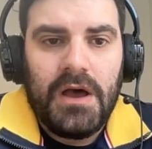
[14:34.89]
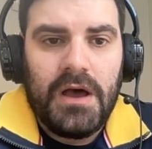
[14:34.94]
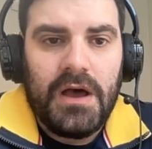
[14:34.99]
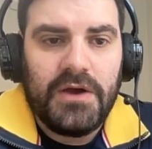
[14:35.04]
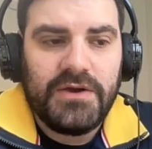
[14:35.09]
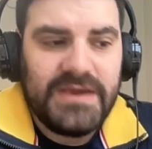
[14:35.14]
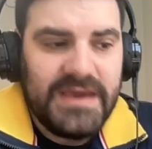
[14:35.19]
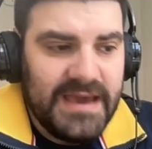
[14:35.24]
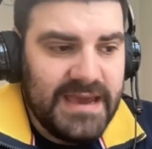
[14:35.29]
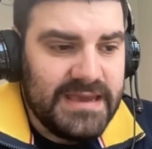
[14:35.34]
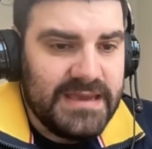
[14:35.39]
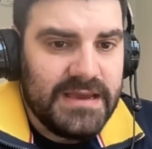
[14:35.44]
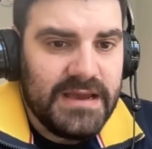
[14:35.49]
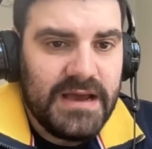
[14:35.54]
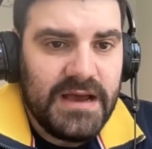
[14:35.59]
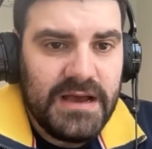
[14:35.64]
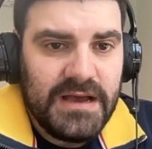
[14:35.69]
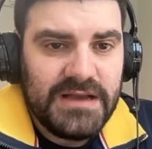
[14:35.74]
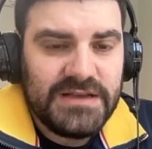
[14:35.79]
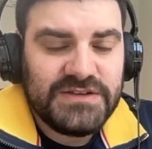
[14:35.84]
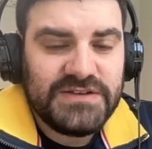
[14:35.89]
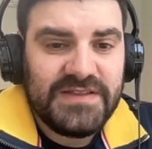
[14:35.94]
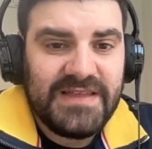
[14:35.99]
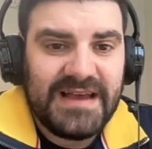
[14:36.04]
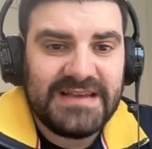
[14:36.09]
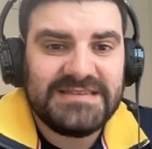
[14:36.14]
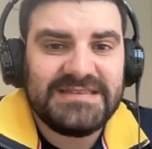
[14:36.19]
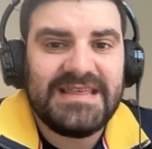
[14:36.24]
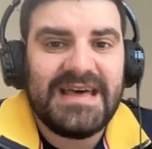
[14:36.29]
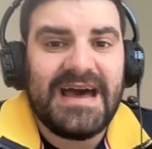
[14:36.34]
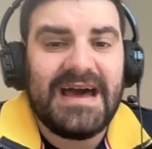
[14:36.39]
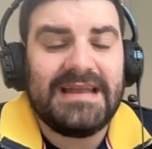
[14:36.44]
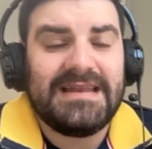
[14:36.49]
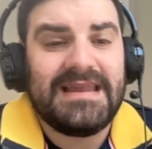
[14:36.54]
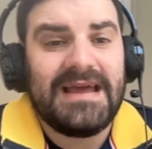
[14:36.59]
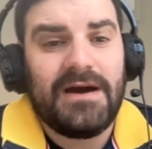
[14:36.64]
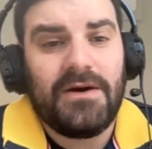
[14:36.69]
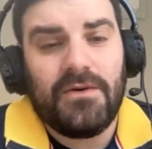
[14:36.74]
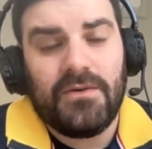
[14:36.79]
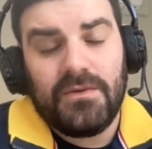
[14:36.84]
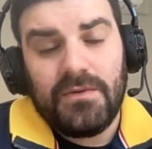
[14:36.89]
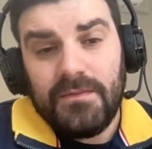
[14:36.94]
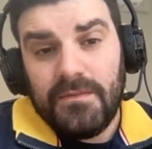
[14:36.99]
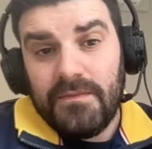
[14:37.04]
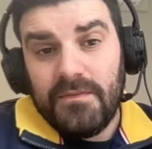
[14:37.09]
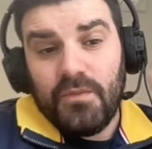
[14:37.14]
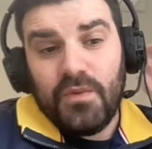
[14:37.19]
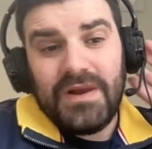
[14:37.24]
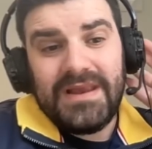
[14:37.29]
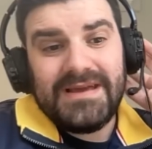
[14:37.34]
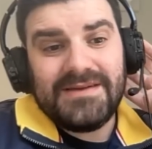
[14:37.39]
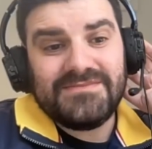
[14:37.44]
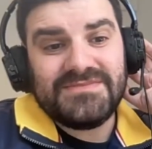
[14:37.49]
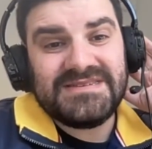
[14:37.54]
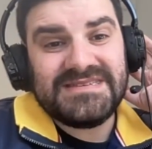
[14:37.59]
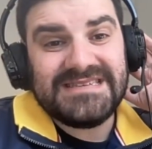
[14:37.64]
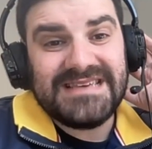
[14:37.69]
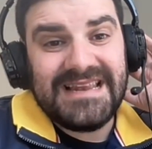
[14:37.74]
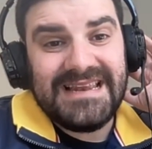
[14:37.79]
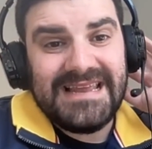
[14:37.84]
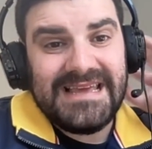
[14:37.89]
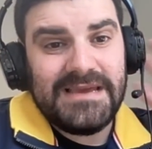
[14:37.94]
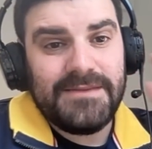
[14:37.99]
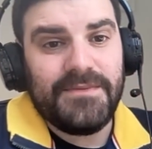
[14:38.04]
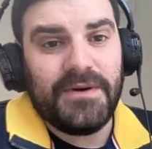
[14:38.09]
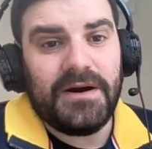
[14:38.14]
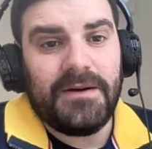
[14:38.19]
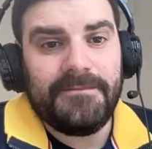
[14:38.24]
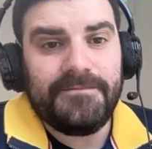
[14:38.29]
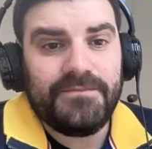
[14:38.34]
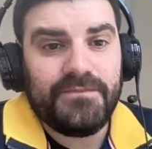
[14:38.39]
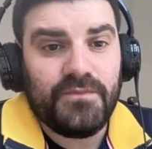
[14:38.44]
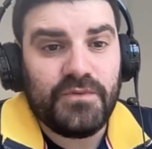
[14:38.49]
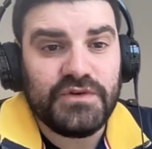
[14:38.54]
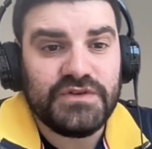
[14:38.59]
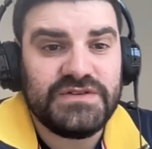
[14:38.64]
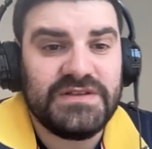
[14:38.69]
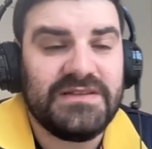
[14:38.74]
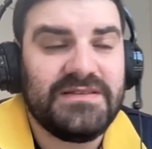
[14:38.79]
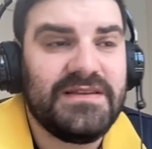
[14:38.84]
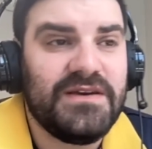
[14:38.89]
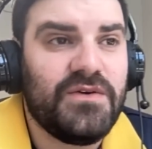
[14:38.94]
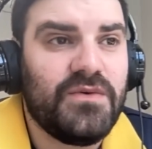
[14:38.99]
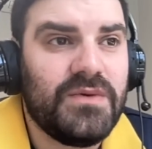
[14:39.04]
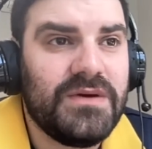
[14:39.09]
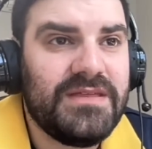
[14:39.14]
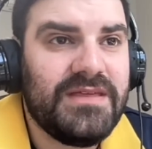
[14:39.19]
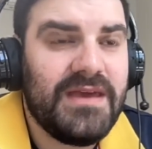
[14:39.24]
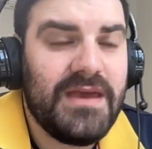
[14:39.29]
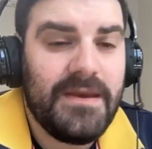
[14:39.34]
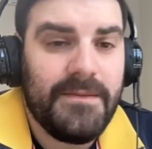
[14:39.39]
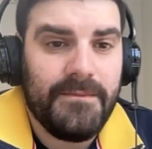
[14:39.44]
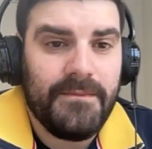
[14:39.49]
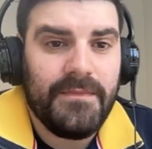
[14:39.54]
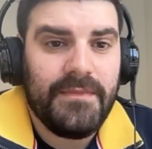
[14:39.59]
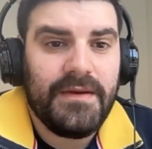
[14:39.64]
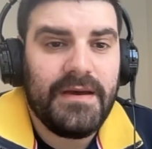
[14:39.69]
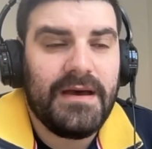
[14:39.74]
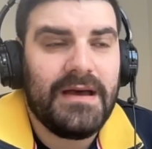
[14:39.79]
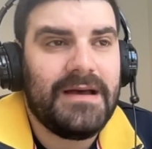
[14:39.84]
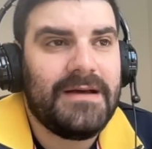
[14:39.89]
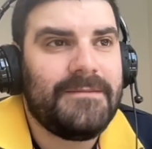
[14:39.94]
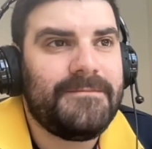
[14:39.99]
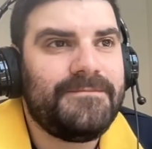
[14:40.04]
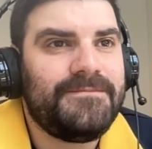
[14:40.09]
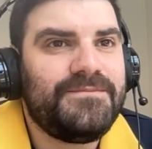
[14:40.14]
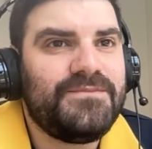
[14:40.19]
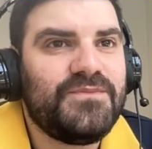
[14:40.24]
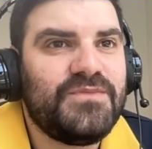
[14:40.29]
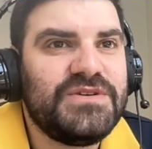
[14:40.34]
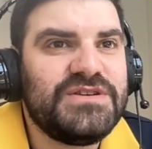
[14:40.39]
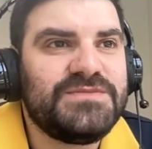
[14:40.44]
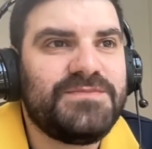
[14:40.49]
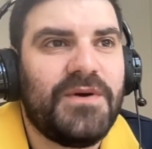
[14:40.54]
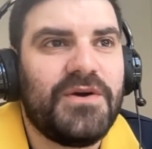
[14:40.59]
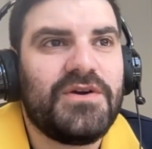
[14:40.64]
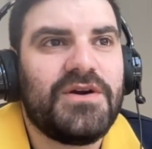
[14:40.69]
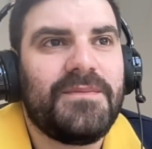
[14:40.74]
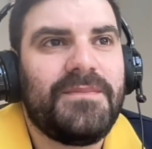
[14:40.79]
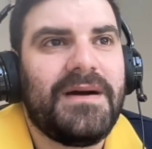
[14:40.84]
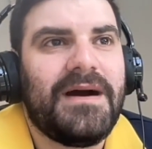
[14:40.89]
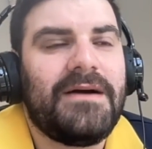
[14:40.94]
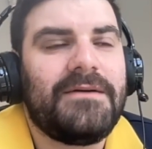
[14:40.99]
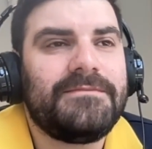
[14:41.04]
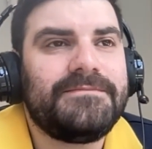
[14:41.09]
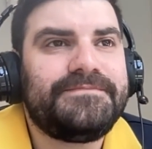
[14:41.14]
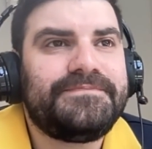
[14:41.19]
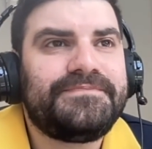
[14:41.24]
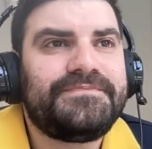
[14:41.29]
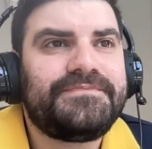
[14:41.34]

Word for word: Okay, uh, so that's that. Now, William Saliba, what's the deal with him? Um, we spoke about